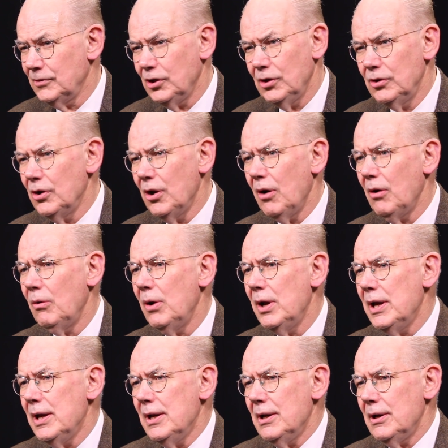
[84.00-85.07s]
No.
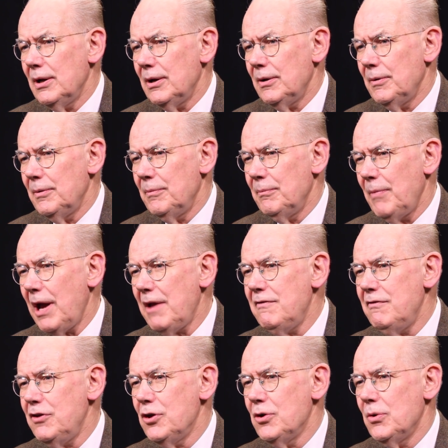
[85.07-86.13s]
My
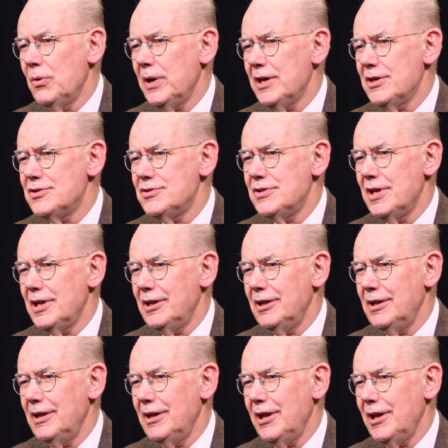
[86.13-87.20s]
view is that
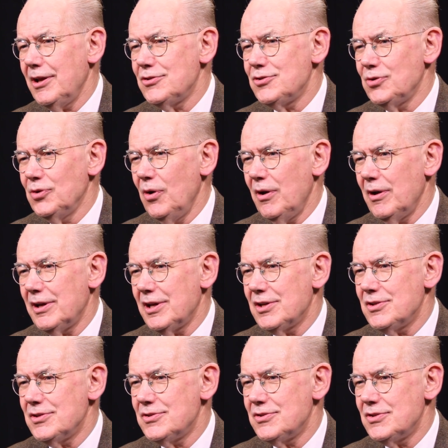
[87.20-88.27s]
as long
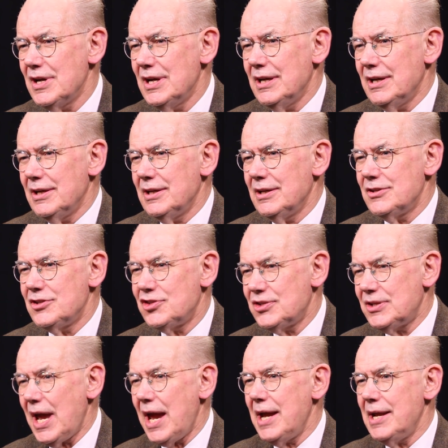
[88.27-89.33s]
as
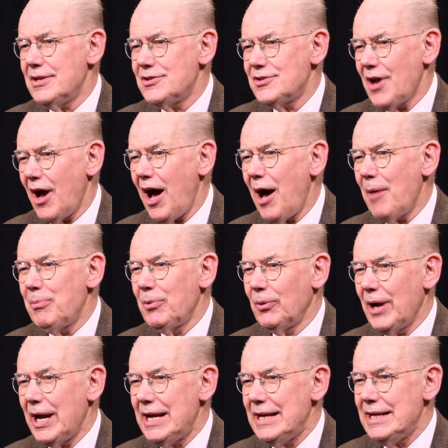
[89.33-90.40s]
states
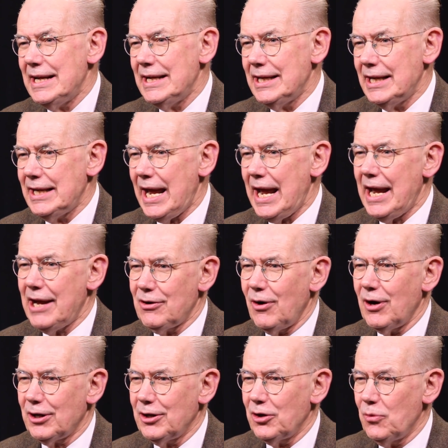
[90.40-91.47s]
operate in an
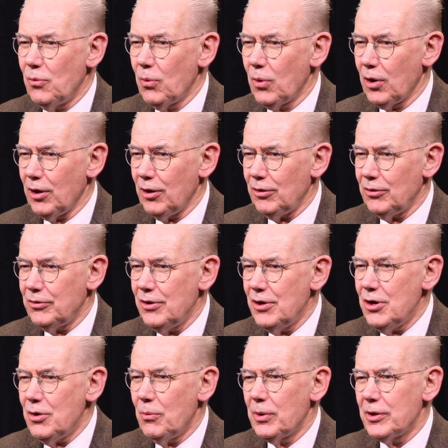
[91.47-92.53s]
anarchic world
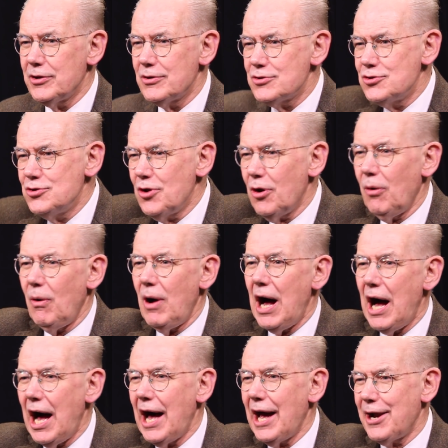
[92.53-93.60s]
where there's no
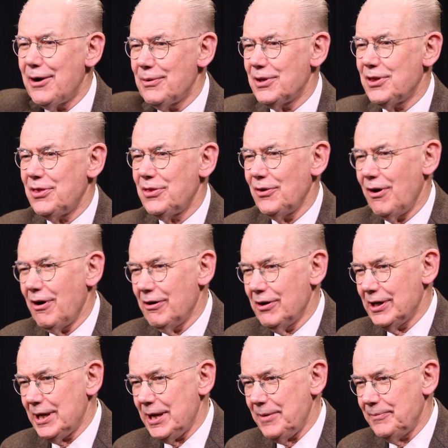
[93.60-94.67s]
higher
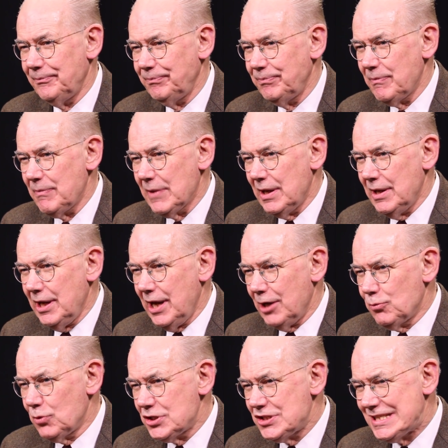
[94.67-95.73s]
authority,
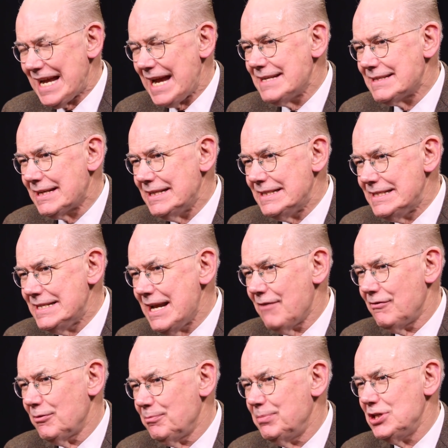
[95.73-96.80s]
and where states can
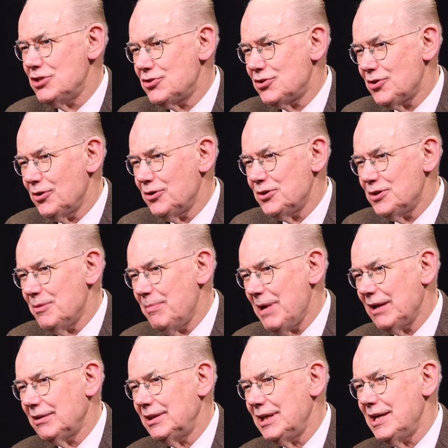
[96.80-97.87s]
never be certain
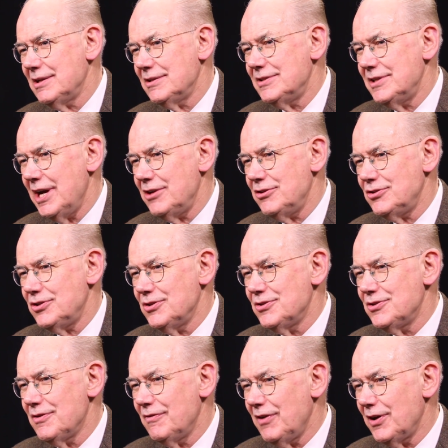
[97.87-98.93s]
about the
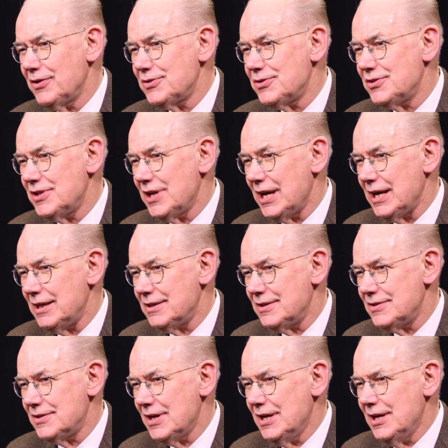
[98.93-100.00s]
intentions of other states,